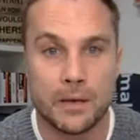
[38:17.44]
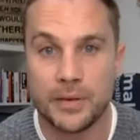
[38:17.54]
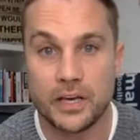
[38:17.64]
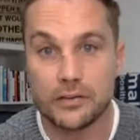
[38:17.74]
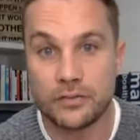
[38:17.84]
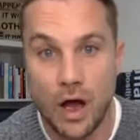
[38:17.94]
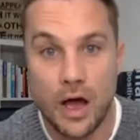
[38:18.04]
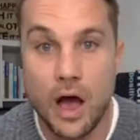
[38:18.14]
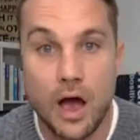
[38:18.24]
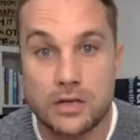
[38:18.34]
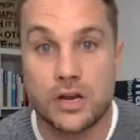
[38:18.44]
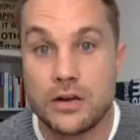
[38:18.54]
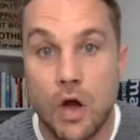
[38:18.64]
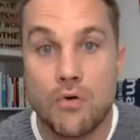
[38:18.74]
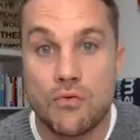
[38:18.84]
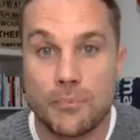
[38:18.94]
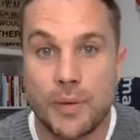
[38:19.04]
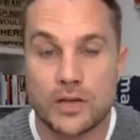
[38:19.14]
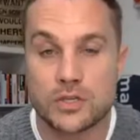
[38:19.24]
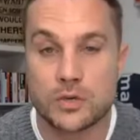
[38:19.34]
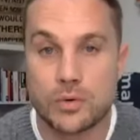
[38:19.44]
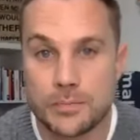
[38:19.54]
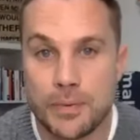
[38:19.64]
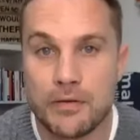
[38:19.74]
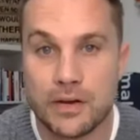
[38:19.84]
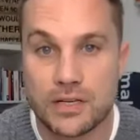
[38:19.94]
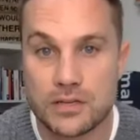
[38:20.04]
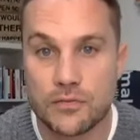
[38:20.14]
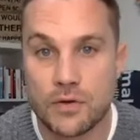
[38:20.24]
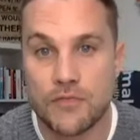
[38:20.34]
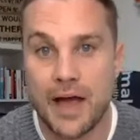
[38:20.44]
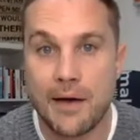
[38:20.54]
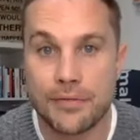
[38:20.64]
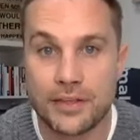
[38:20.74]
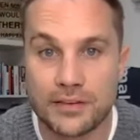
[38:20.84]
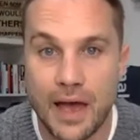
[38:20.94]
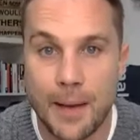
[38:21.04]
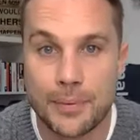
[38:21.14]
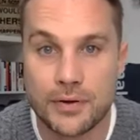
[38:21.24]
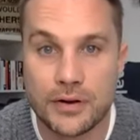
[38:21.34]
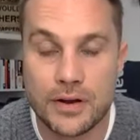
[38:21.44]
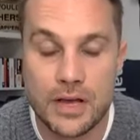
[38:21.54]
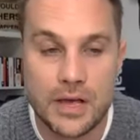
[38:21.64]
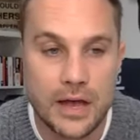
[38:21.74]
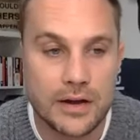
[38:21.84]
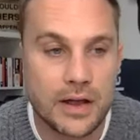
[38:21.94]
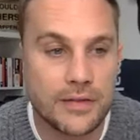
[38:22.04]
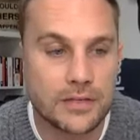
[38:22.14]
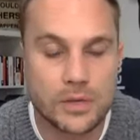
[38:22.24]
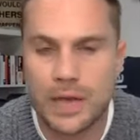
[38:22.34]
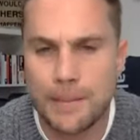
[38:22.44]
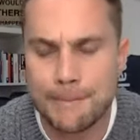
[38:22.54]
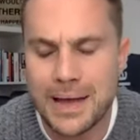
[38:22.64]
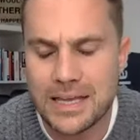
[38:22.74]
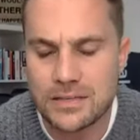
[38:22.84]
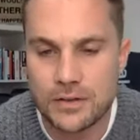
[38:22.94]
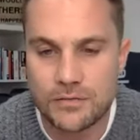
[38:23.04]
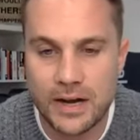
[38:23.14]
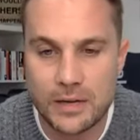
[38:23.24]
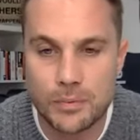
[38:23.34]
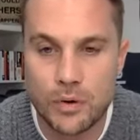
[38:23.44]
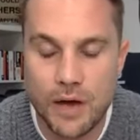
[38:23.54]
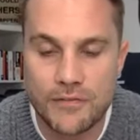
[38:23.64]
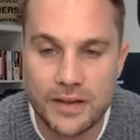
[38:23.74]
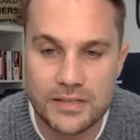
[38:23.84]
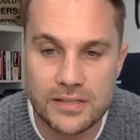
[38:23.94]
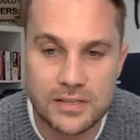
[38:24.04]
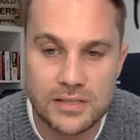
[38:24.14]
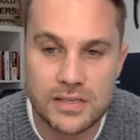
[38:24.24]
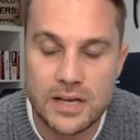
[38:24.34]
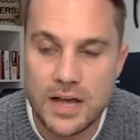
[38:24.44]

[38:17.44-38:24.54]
Because I know from personal experience of how things happen, and so yeah, massively valuable life lessons.